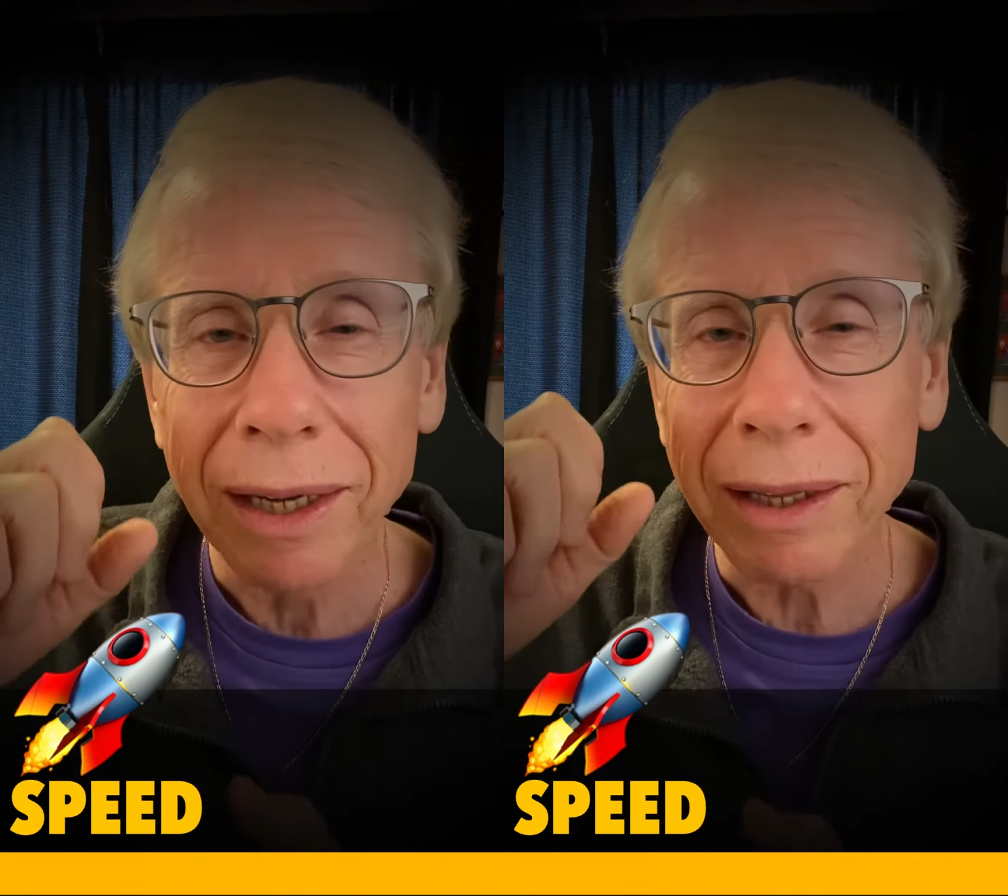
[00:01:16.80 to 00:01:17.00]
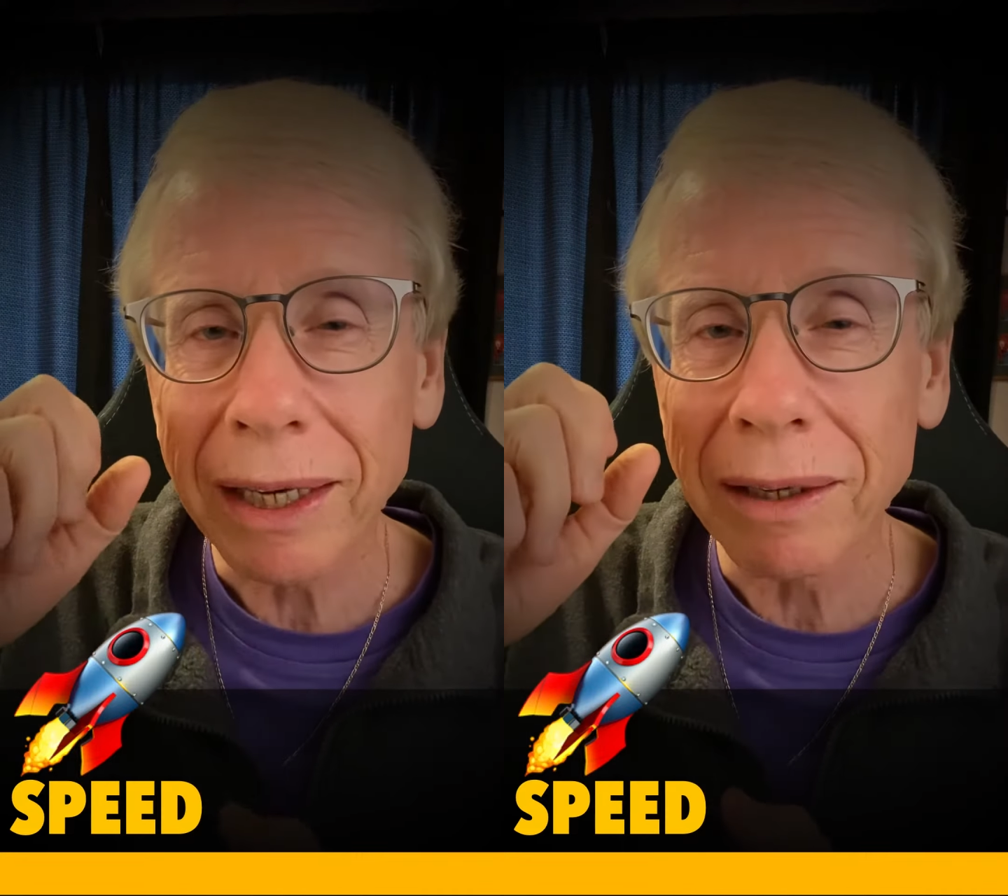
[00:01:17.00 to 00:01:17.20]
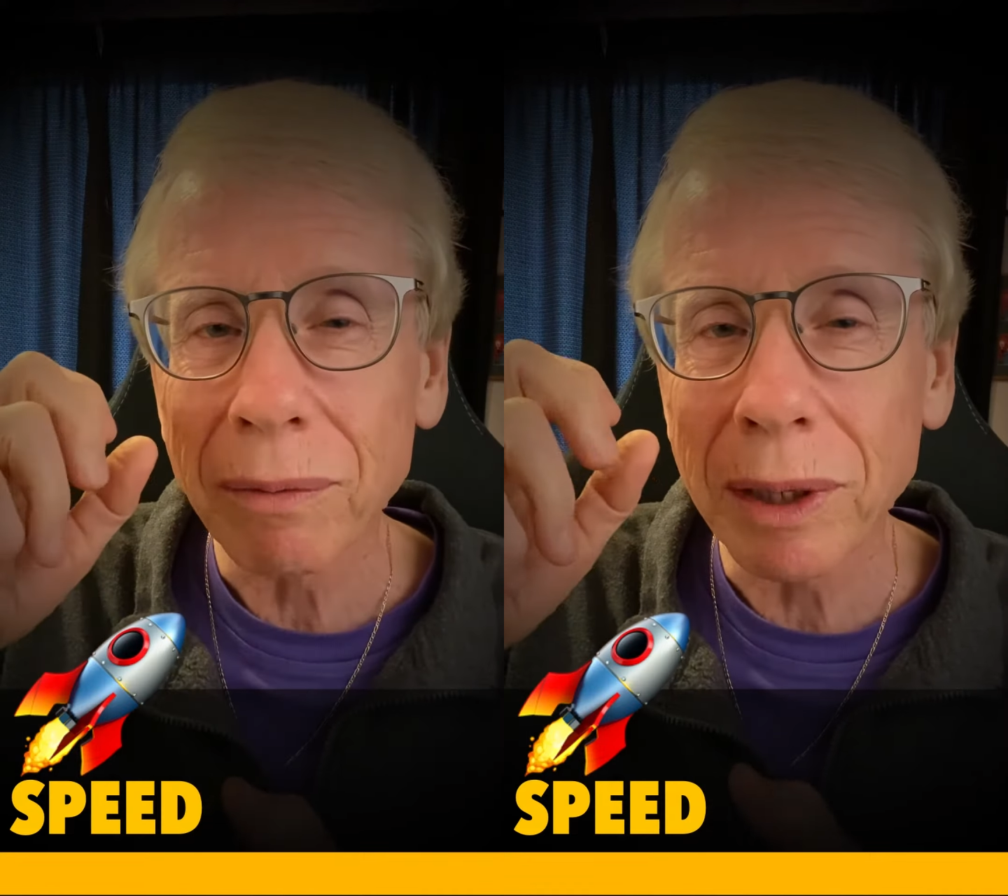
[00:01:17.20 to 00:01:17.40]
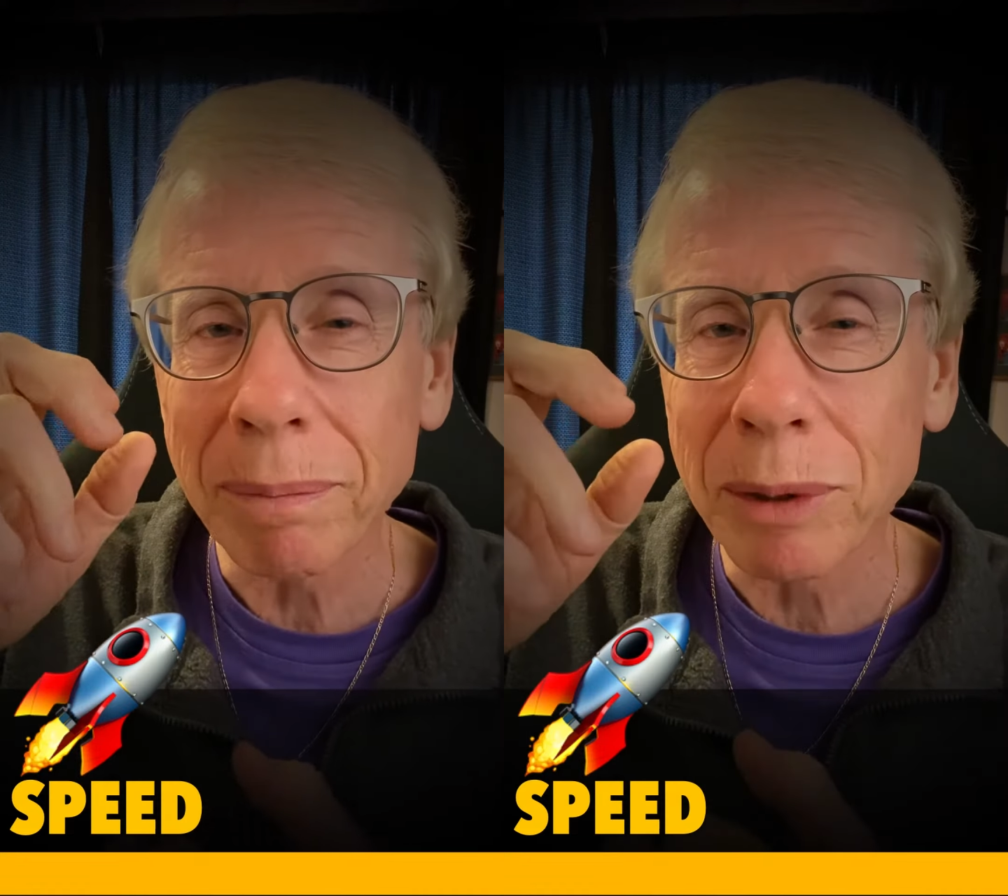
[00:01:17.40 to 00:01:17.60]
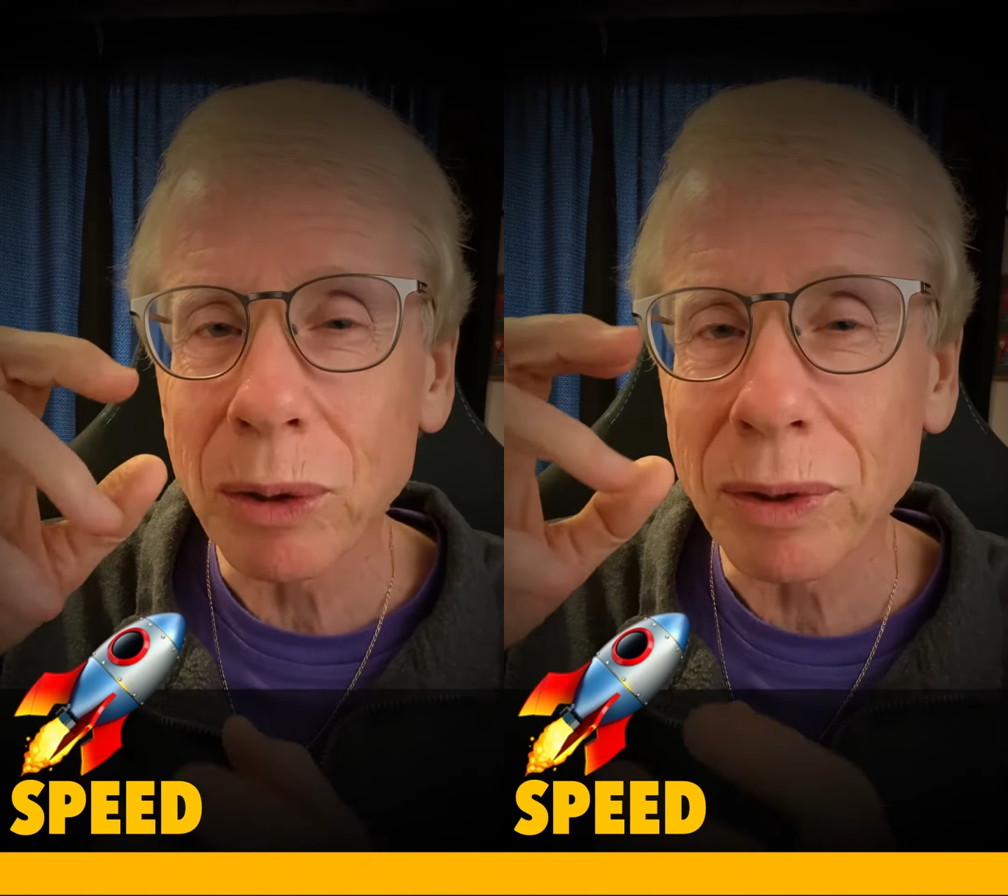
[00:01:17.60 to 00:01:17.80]
They can
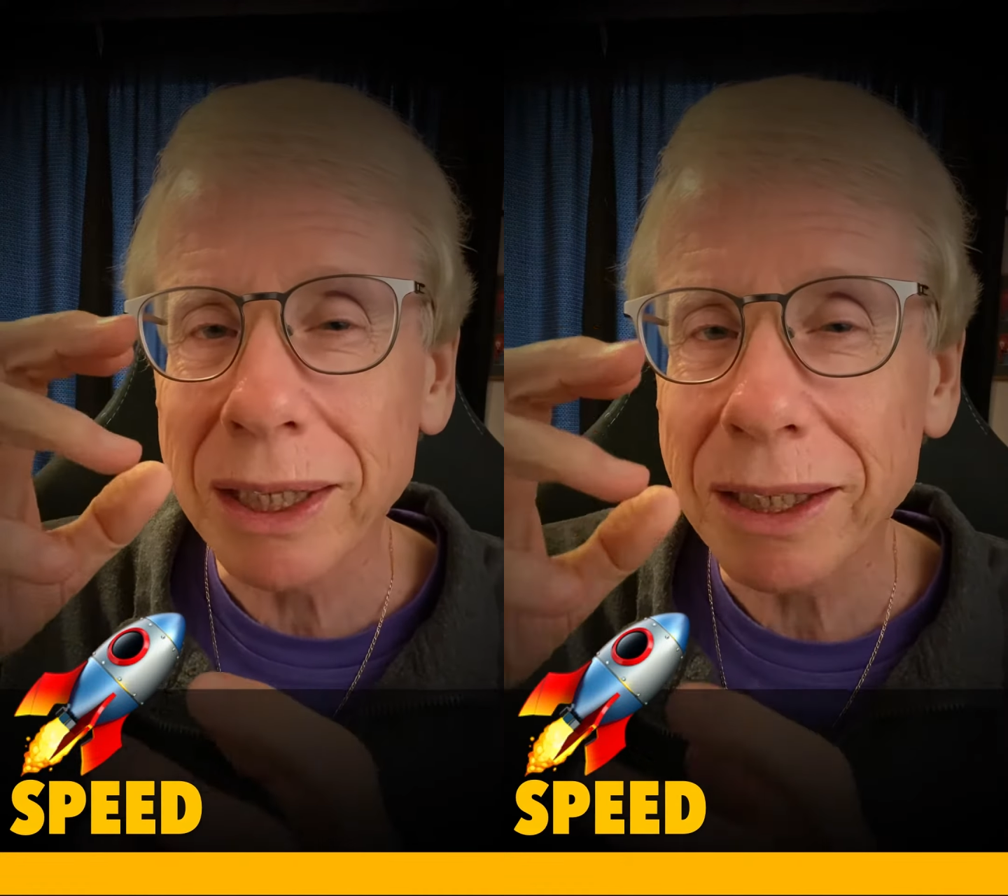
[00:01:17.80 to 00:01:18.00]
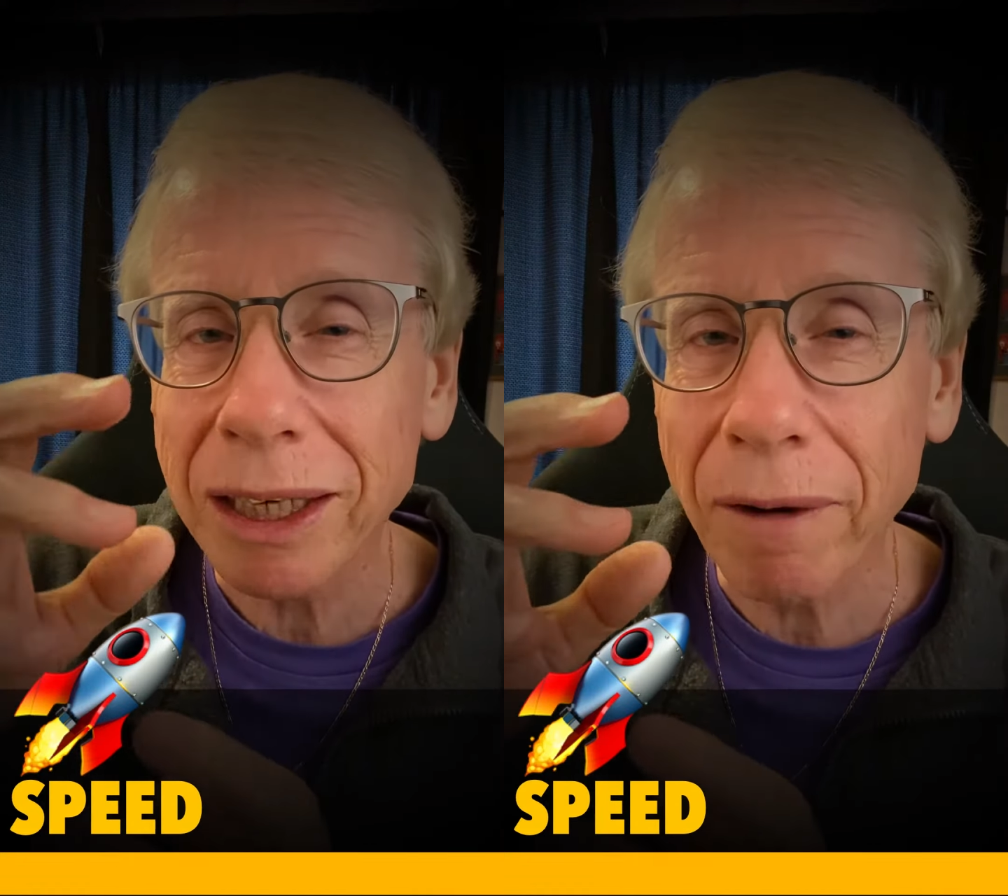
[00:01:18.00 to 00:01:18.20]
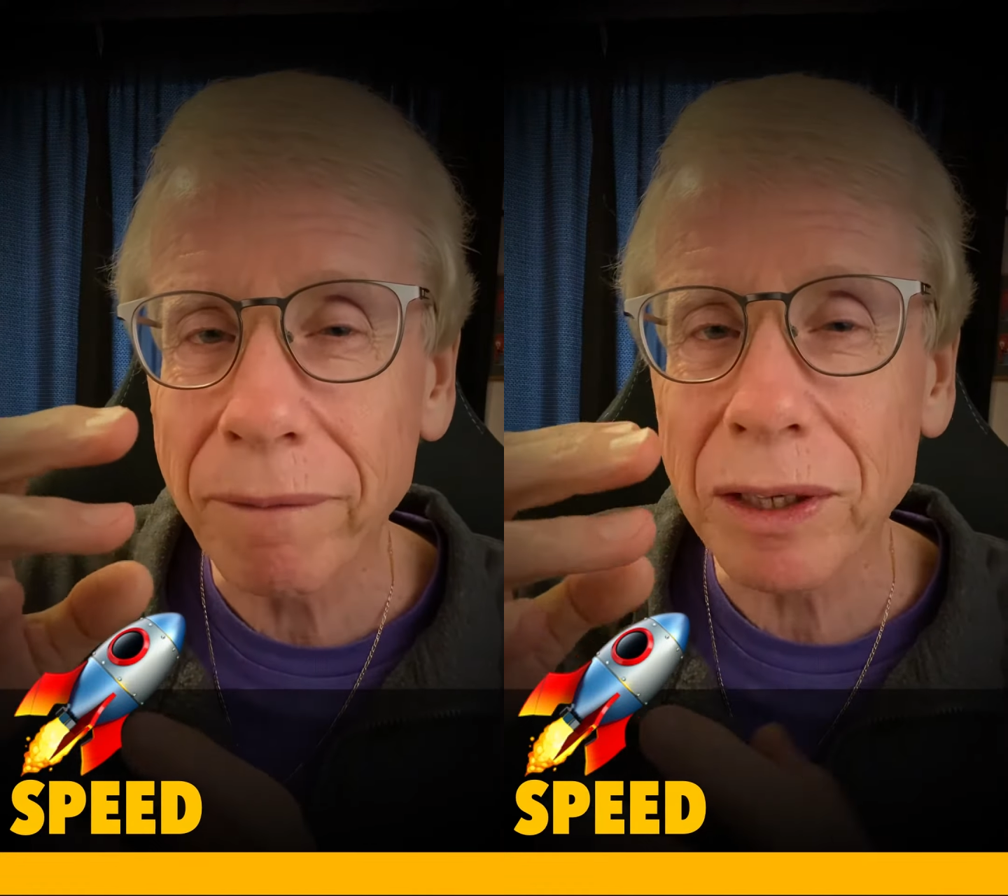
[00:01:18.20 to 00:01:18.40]
rebuild their self